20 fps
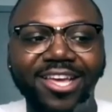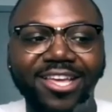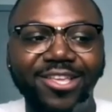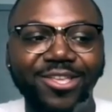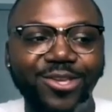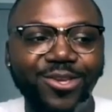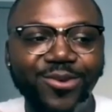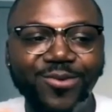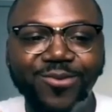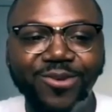
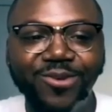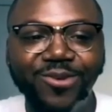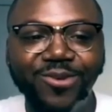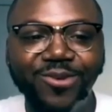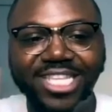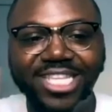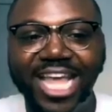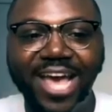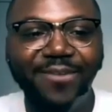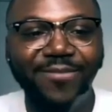you would just
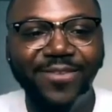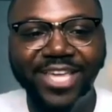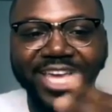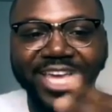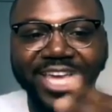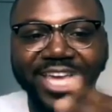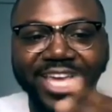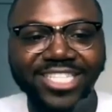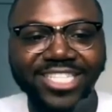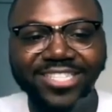navigate
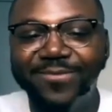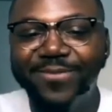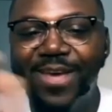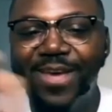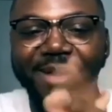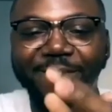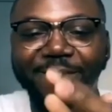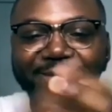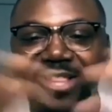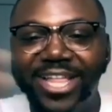these fair. I
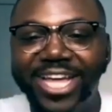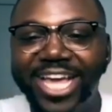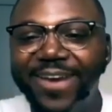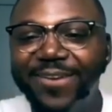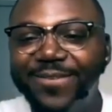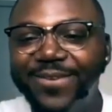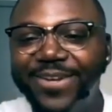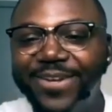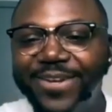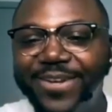feel like
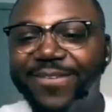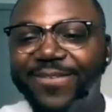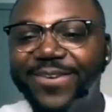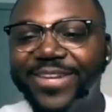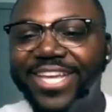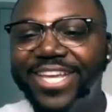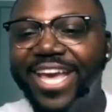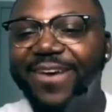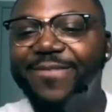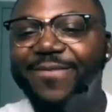every every
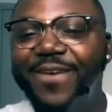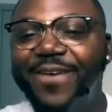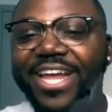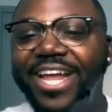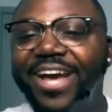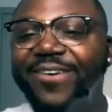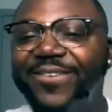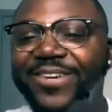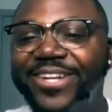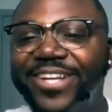event I
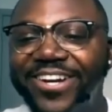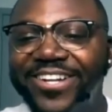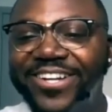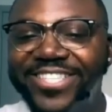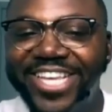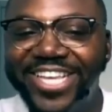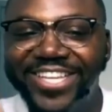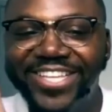would go to,